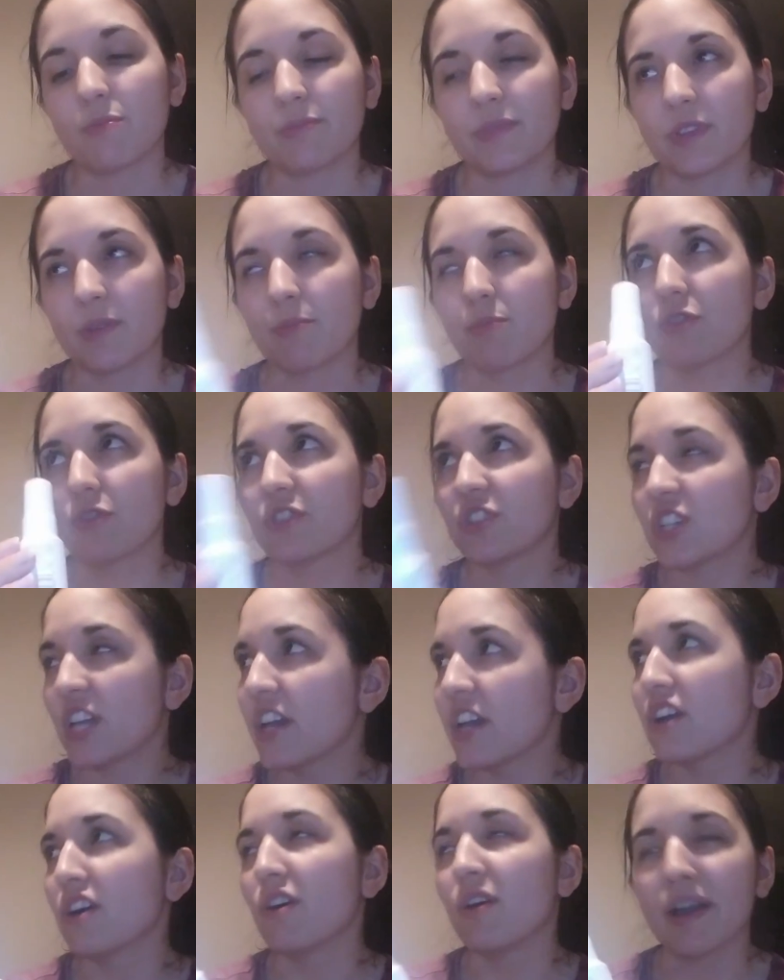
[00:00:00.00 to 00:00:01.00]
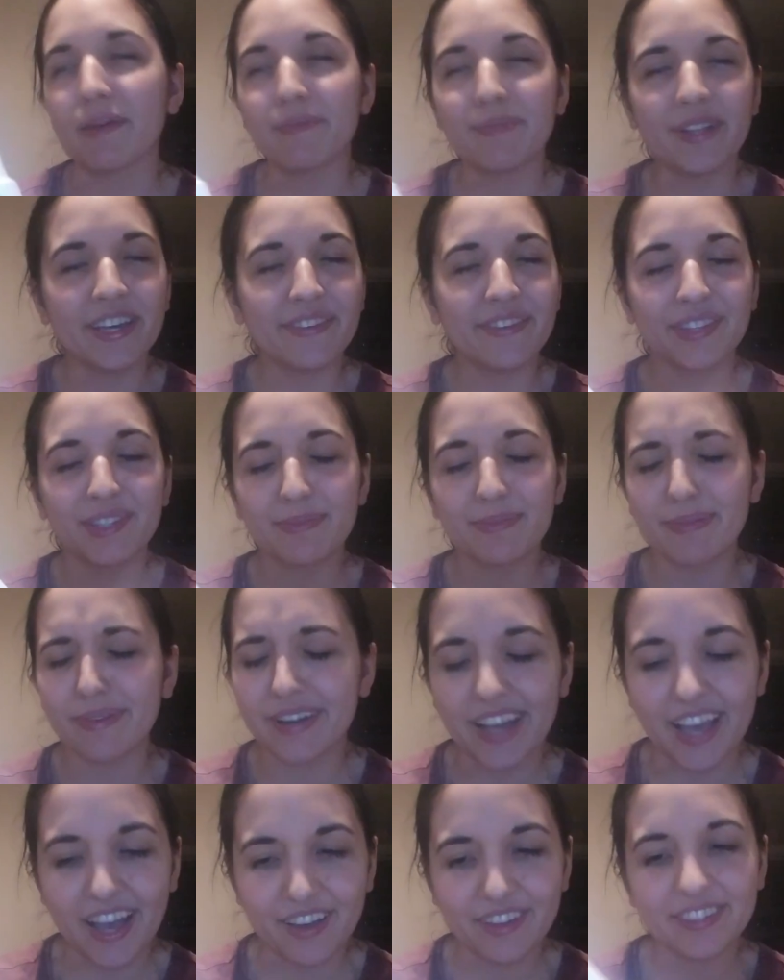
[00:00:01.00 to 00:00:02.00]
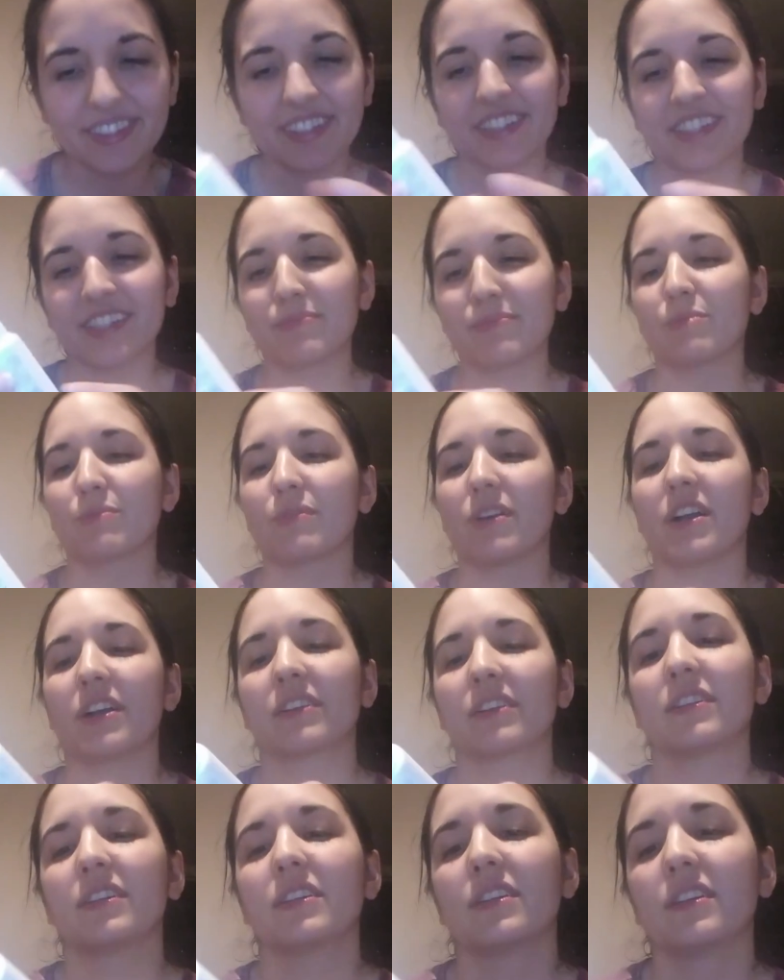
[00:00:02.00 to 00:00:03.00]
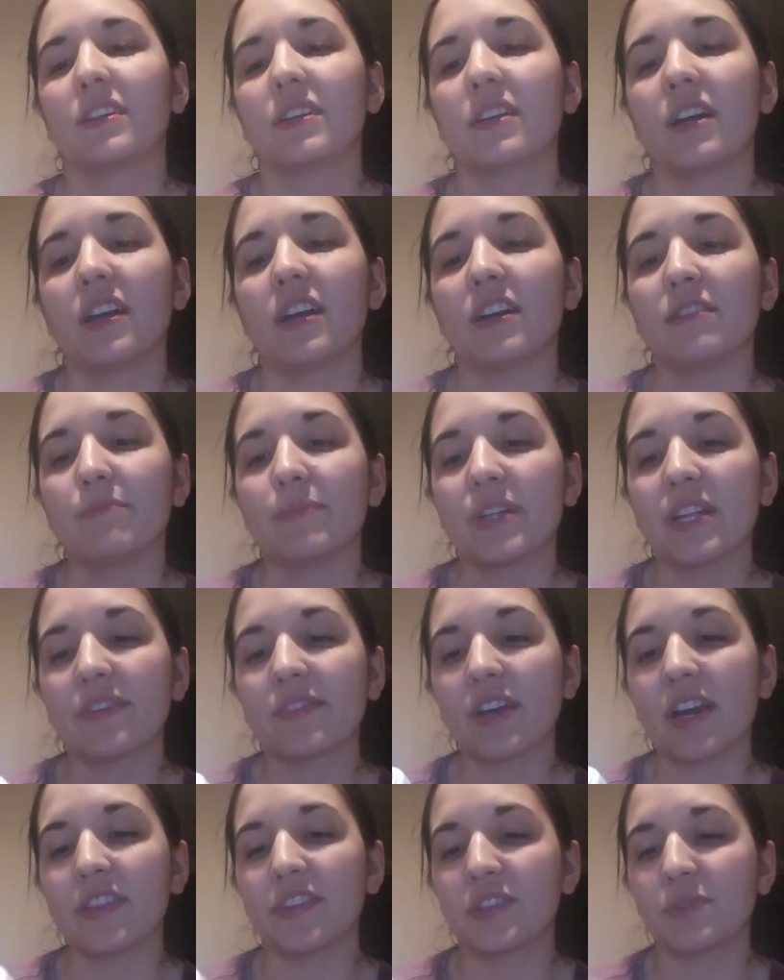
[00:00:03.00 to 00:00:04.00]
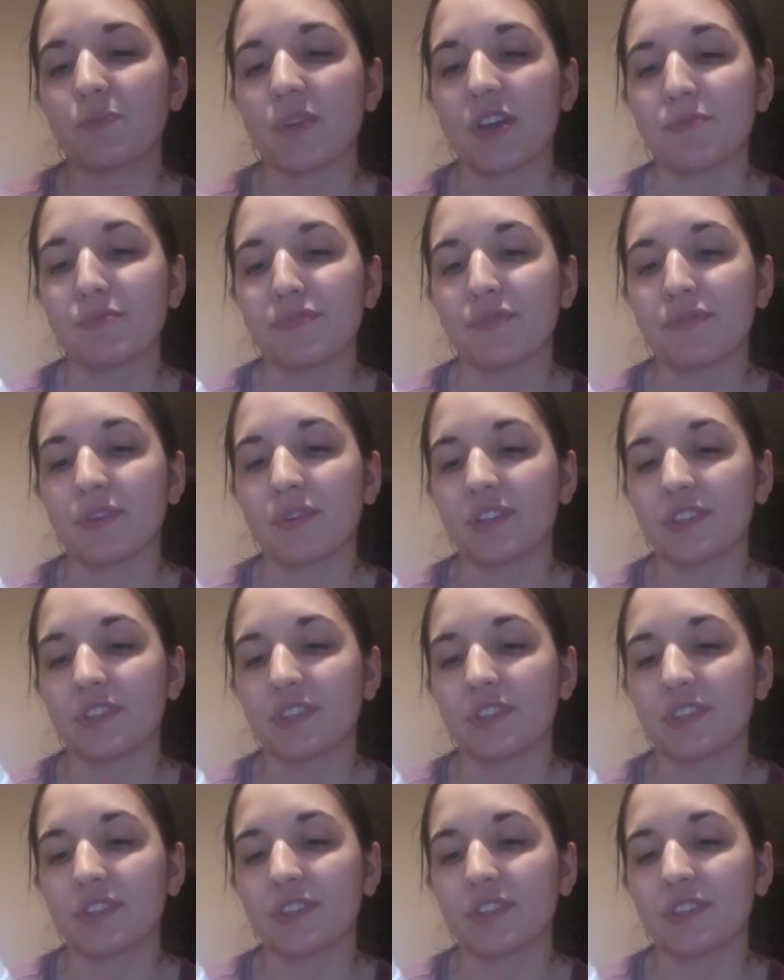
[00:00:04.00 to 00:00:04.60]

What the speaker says: Bregeo, I believe it's pronounced. It could be wrong, but I've gotten this brand before.